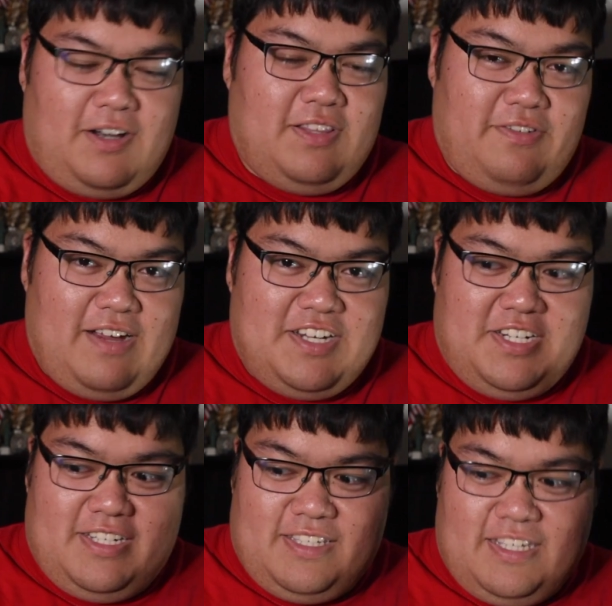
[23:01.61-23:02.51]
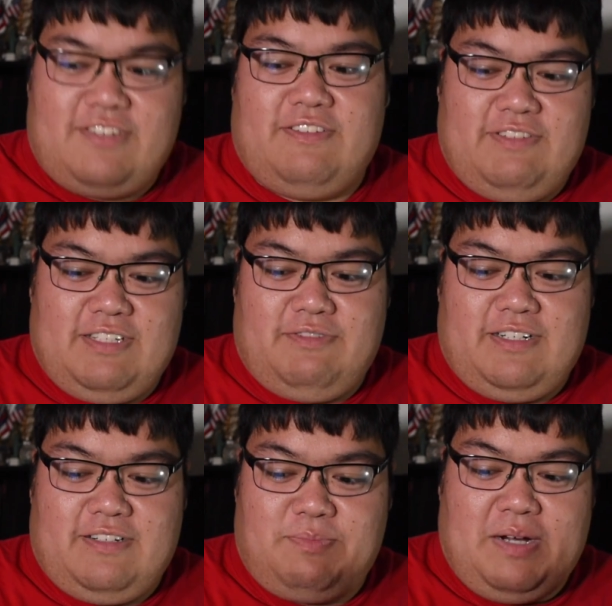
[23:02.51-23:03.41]
all the Regis, this one was the
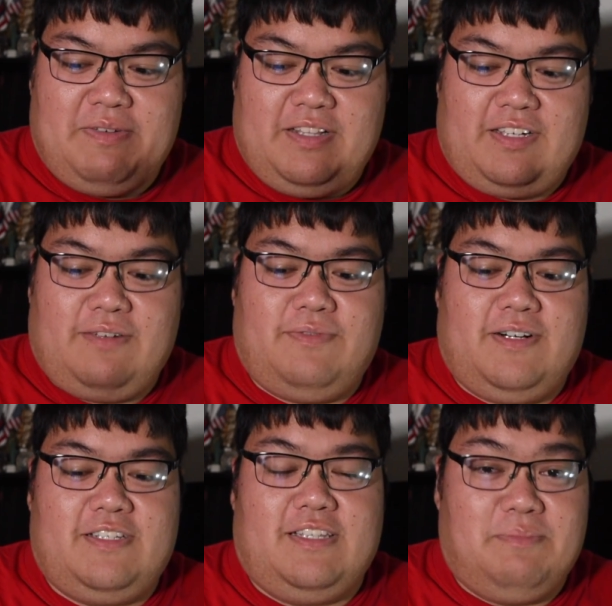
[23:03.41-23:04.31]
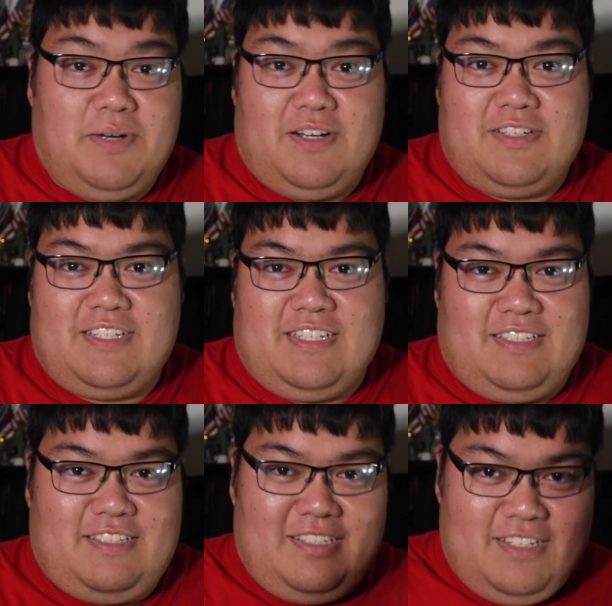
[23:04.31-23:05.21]
one I was probably looking forward to the most,
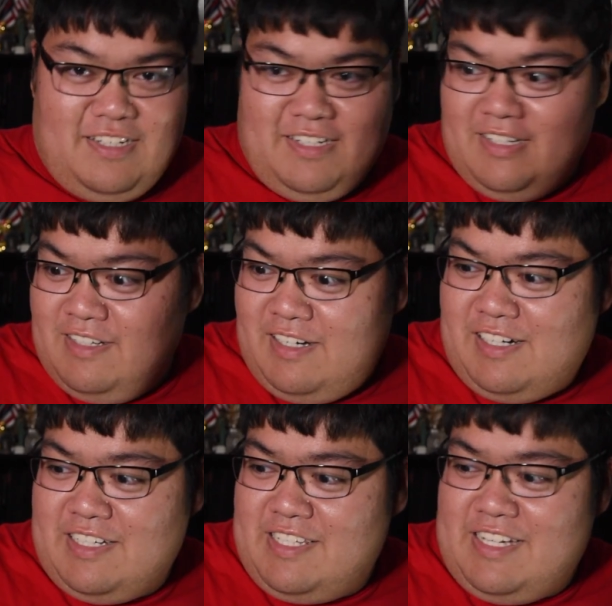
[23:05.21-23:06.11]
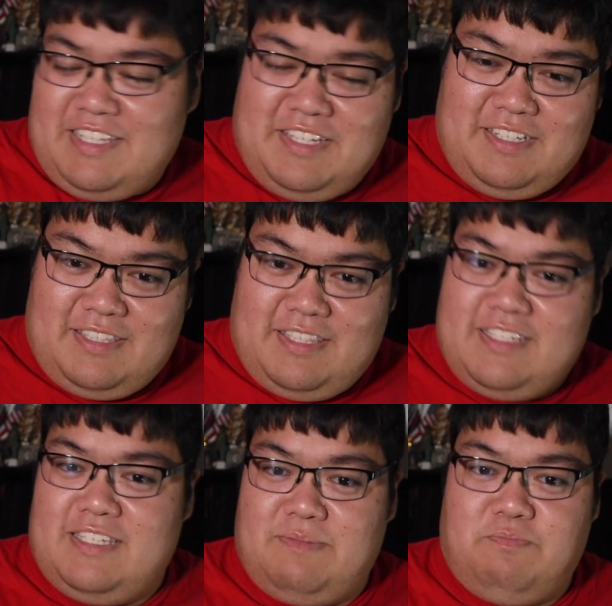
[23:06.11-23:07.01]
because honestly, I think
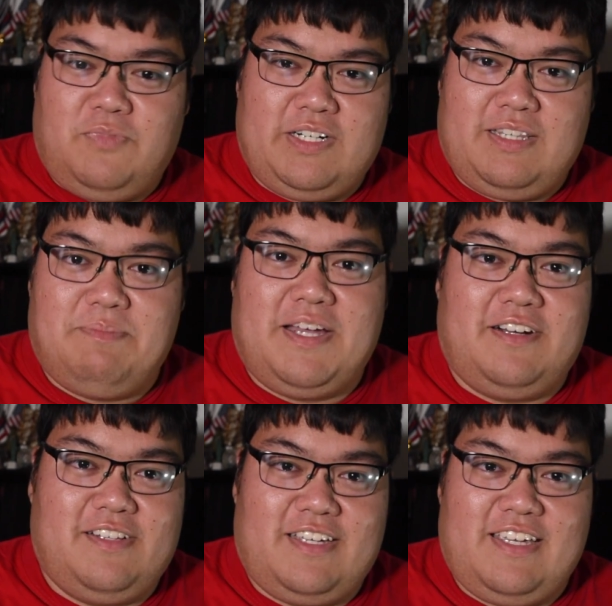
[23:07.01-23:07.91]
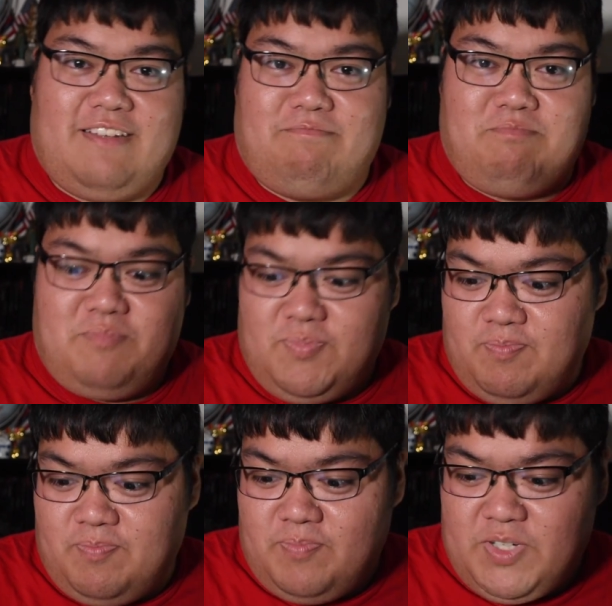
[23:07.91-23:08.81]
this is one of the better looking
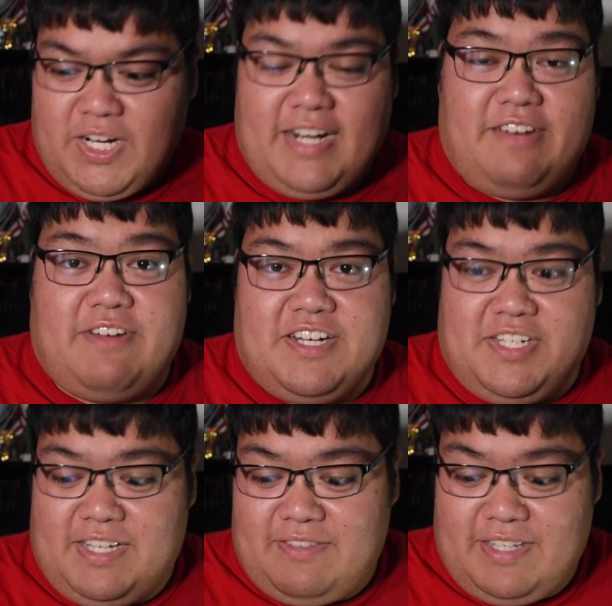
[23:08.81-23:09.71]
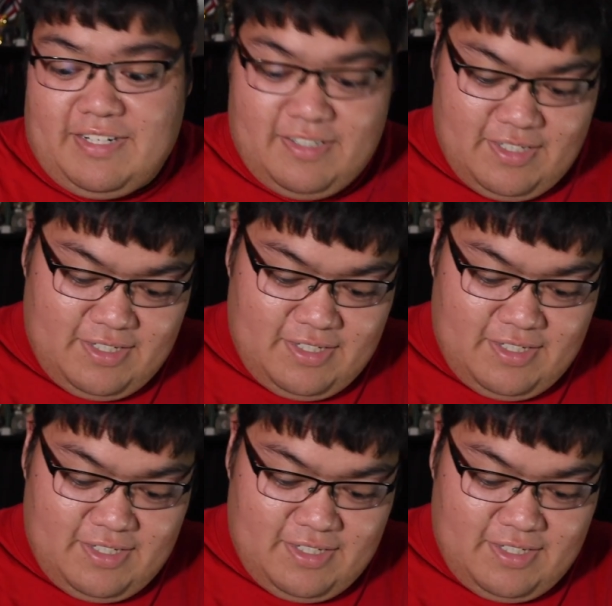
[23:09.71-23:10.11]
shiny Regis out there.